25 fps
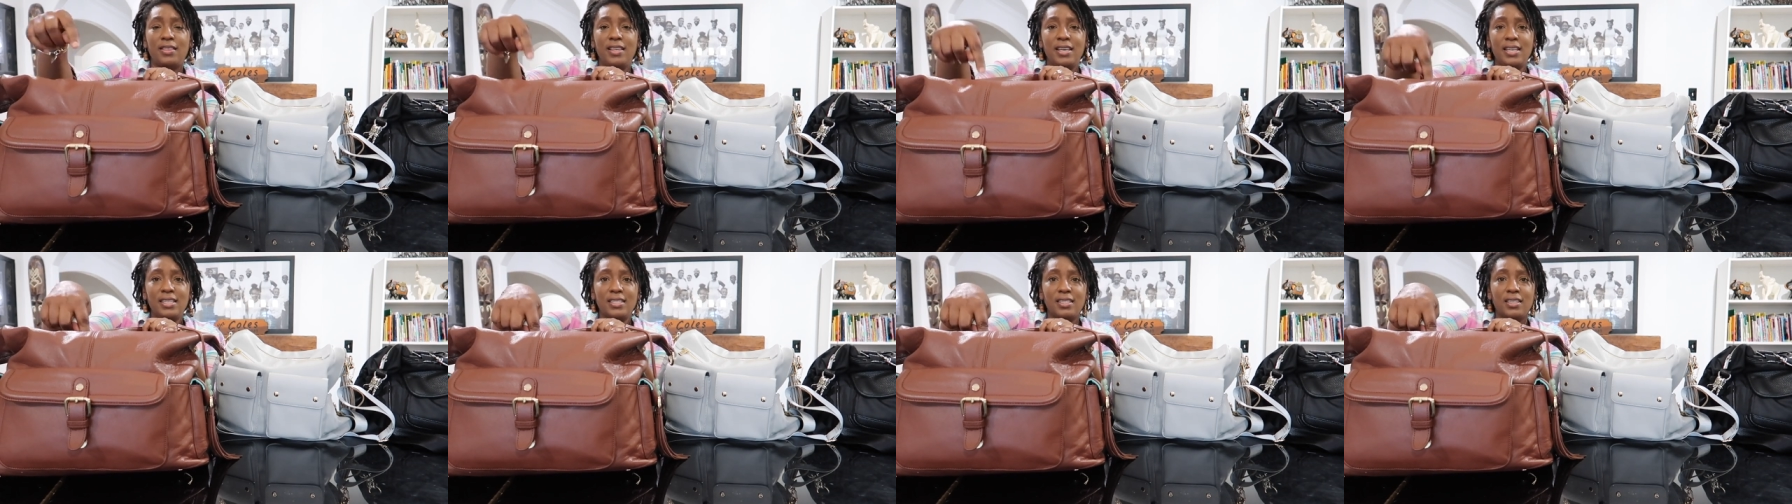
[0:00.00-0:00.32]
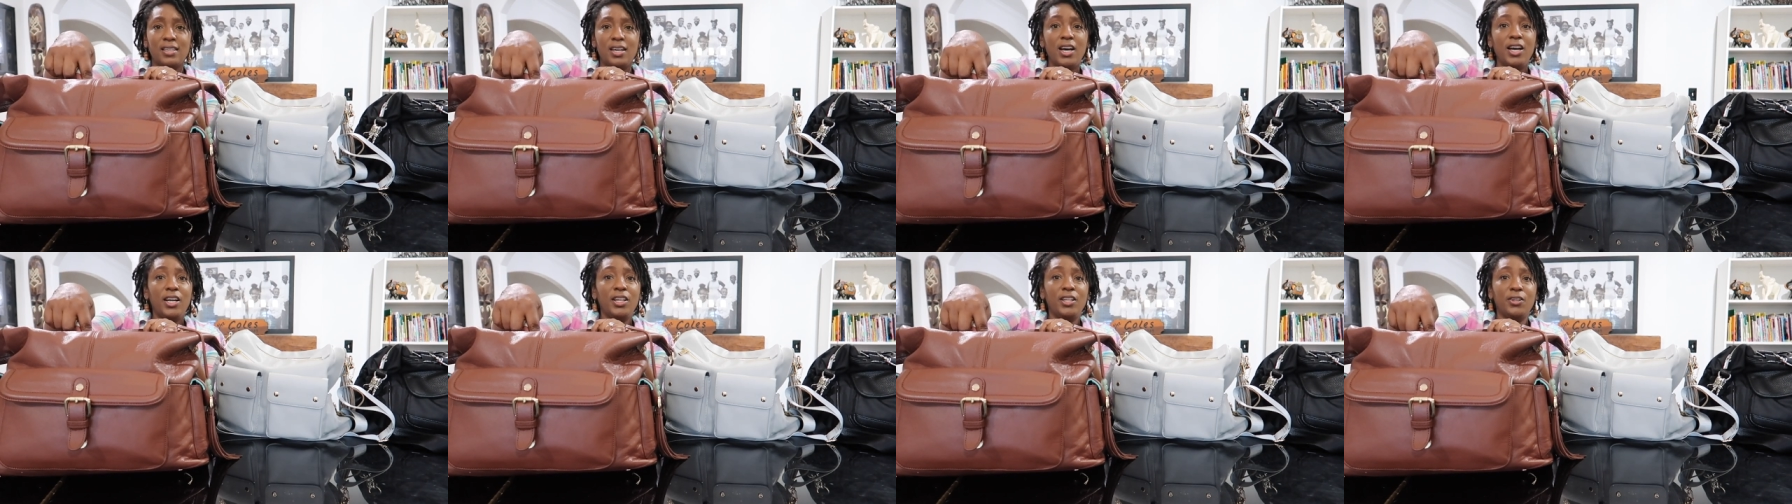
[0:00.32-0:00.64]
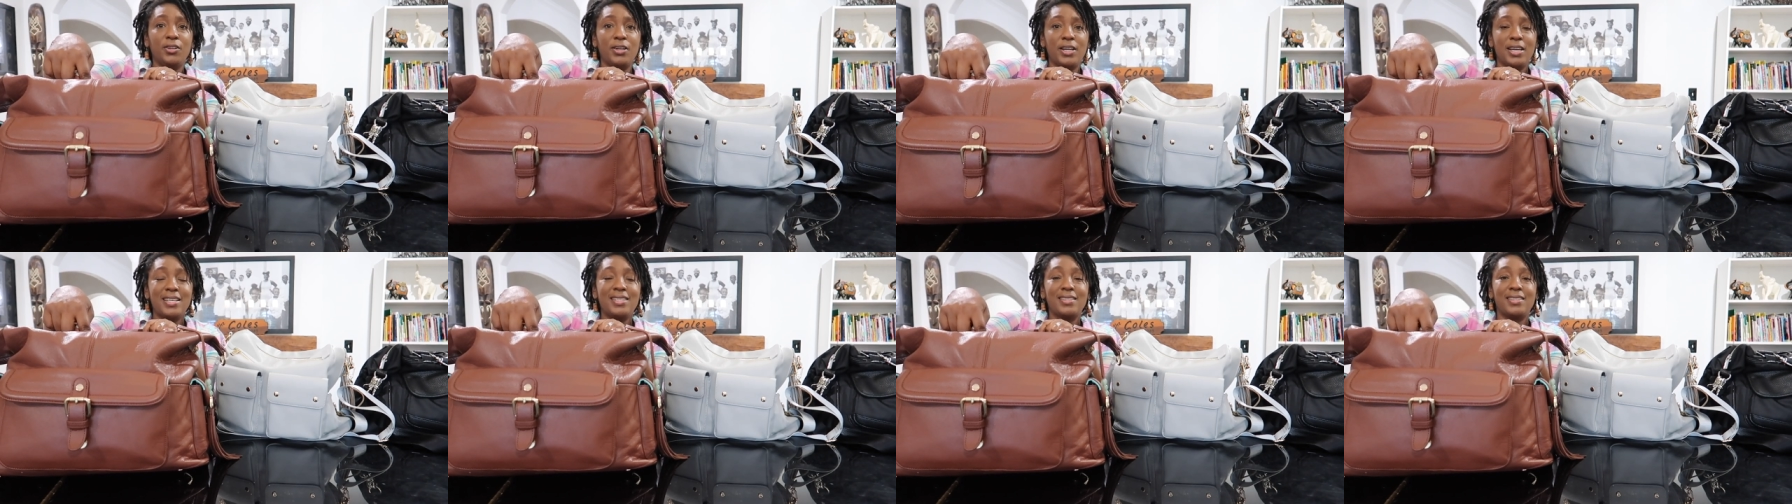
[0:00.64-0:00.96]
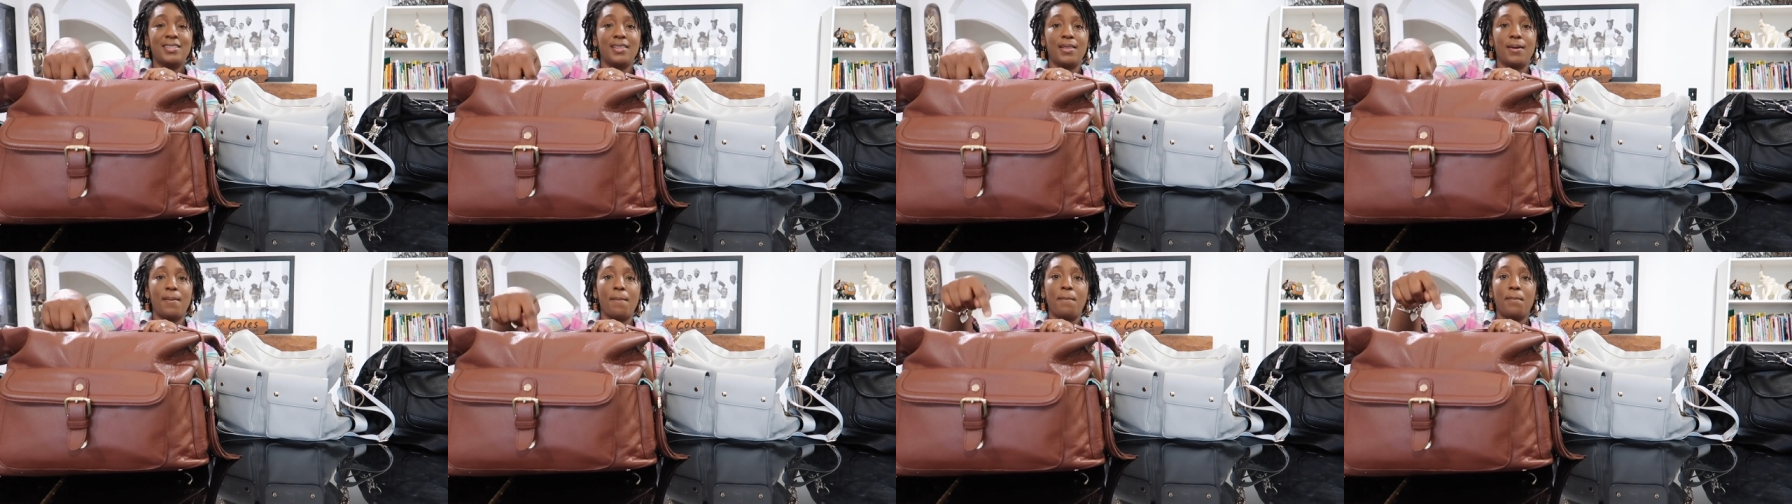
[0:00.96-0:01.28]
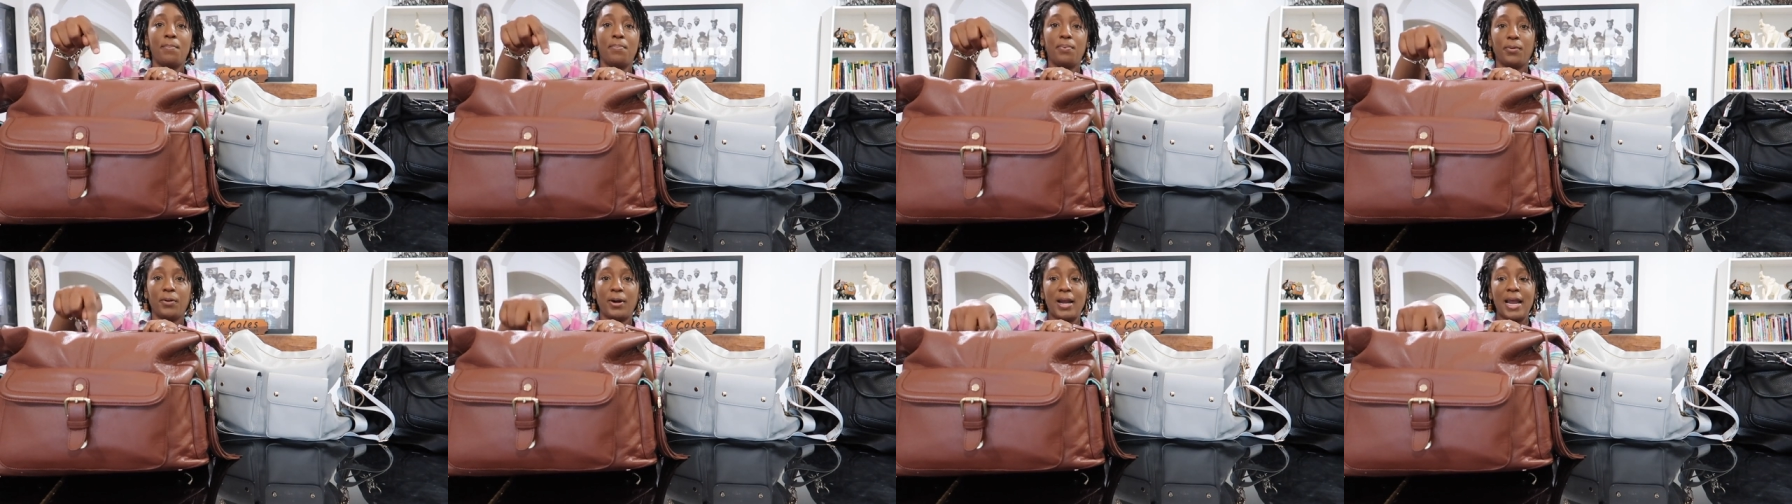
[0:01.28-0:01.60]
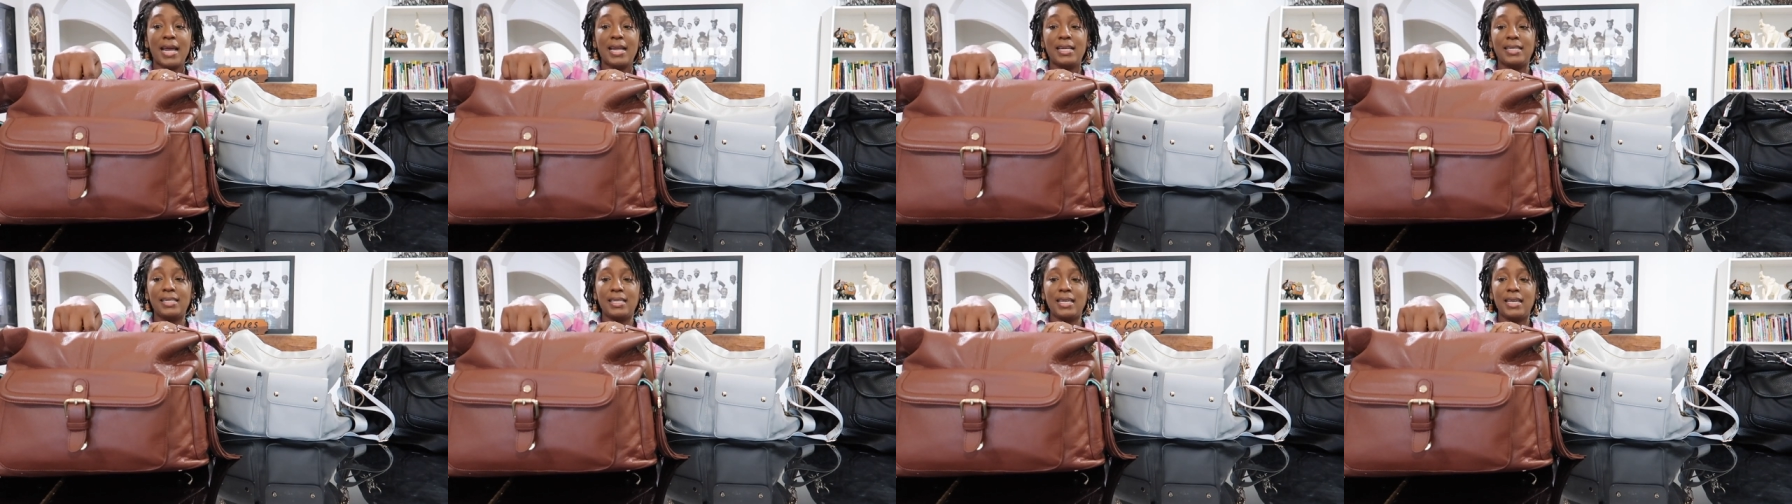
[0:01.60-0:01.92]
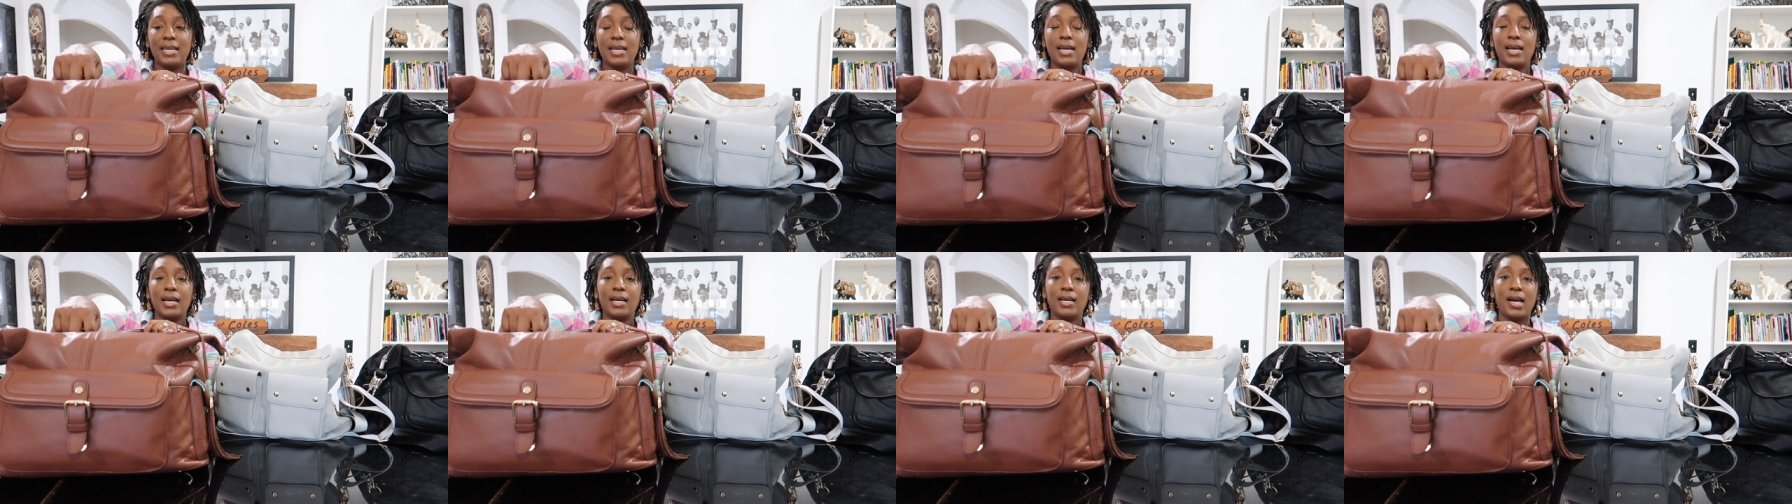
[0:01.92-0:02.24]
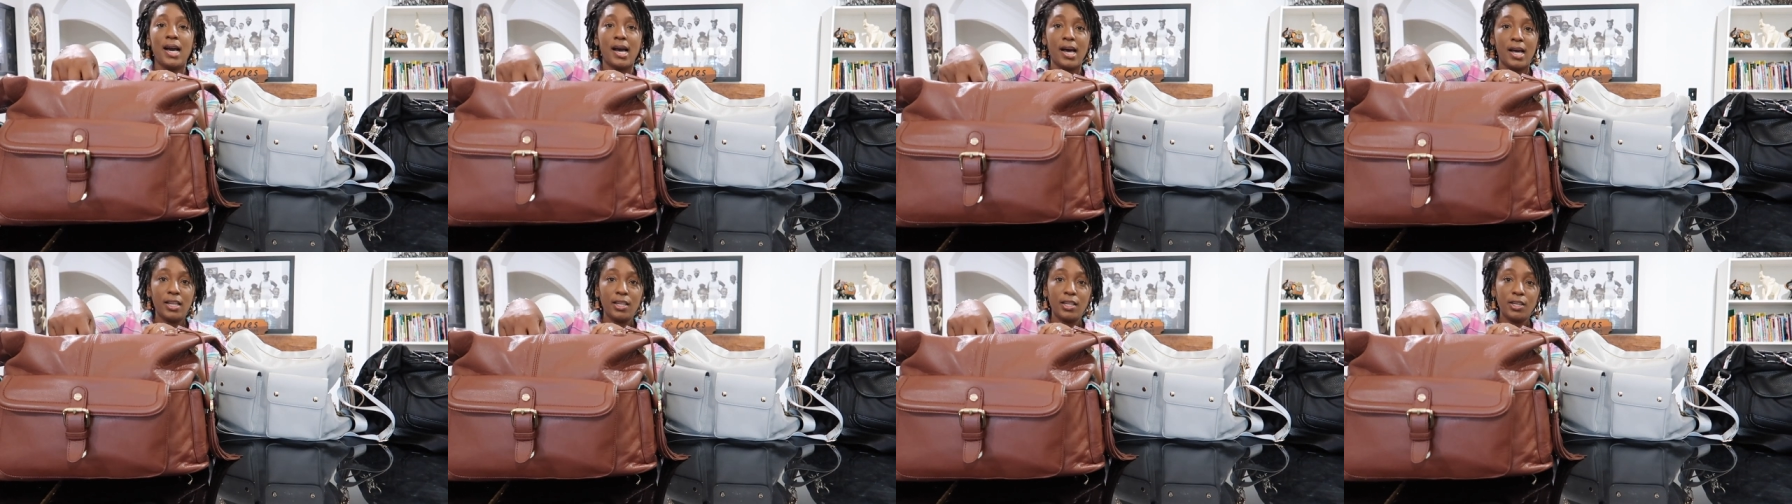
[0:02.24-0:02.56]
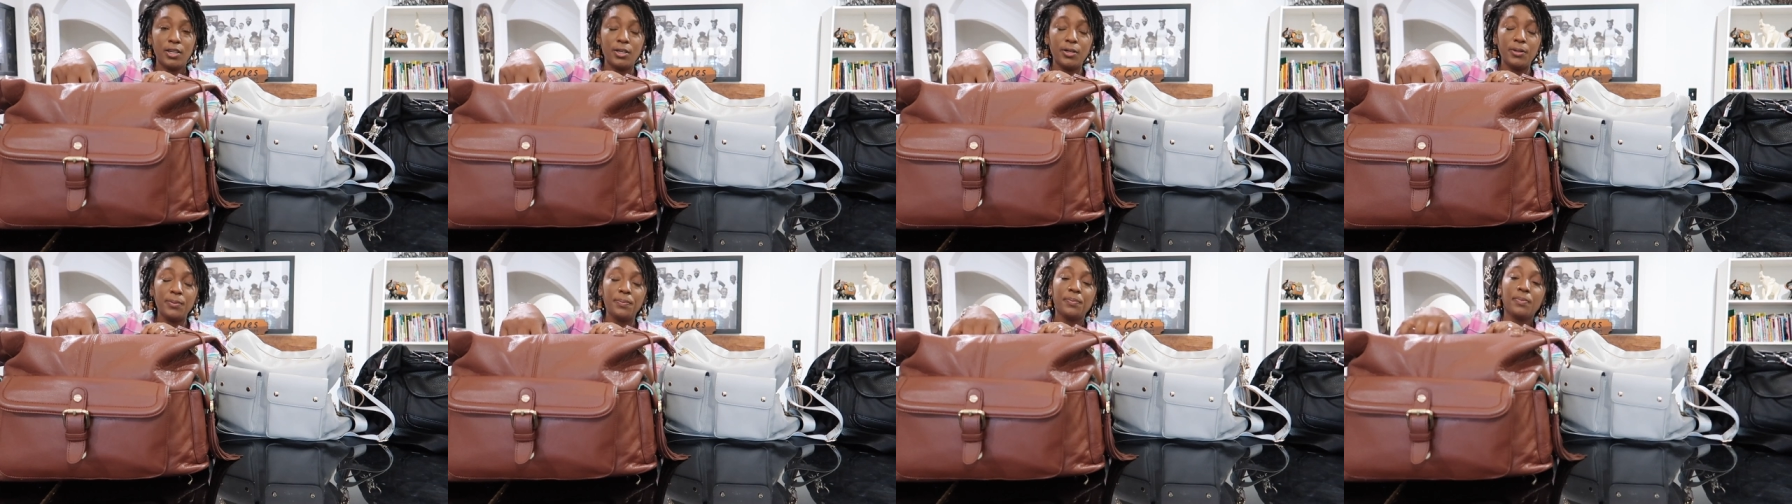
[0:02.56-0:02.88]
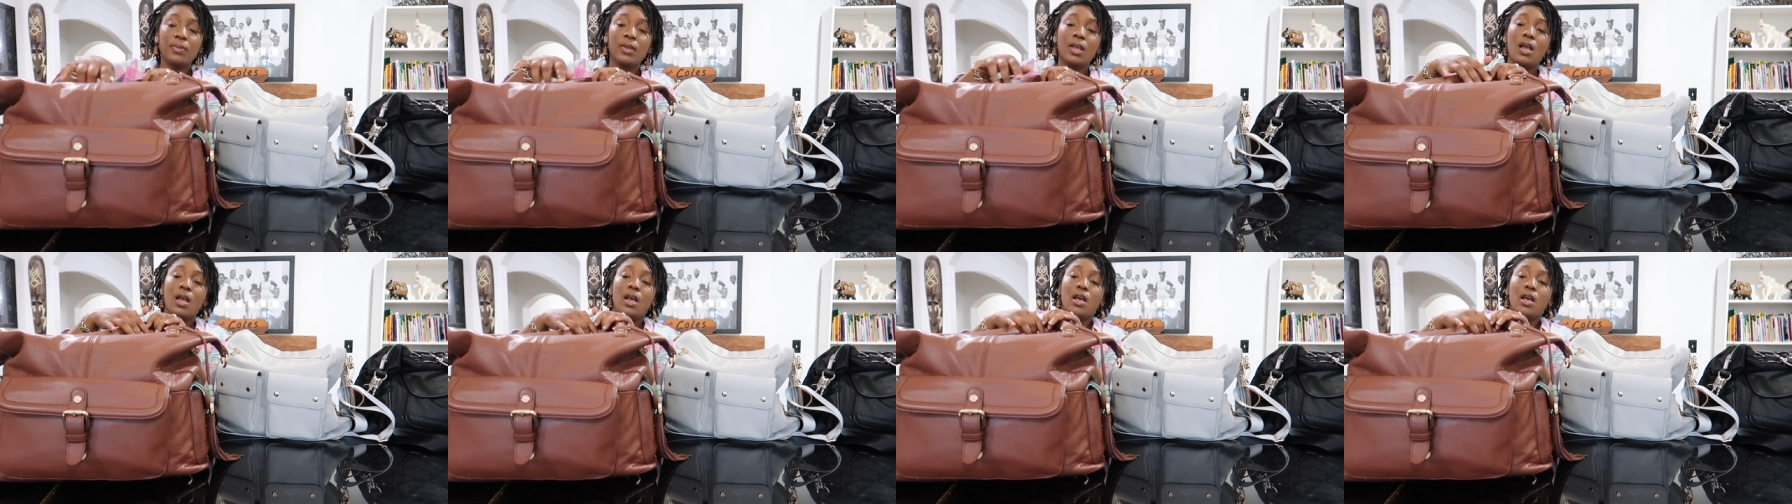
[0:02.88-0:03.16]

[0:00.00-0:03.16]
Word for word: This color is the brandy color.